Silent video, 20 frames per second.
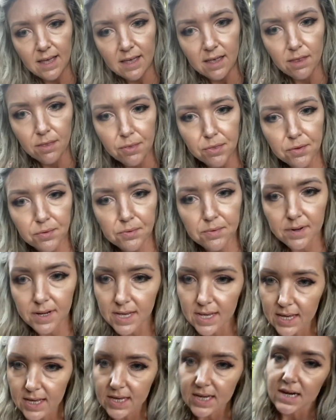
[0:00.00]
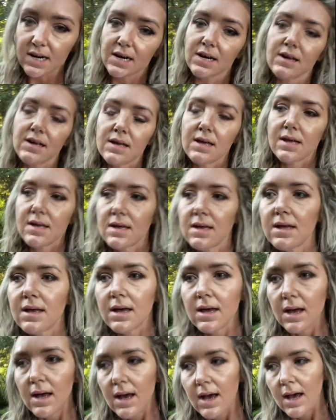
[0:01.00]
3 here.
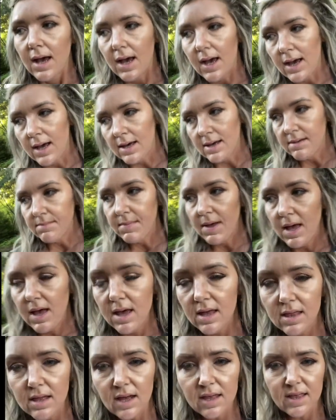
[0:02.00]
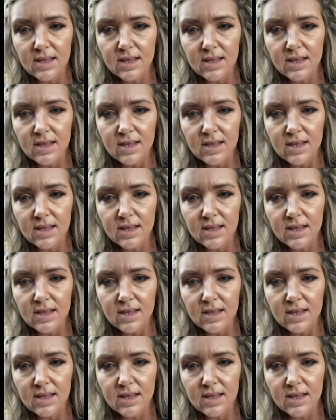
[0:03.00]
I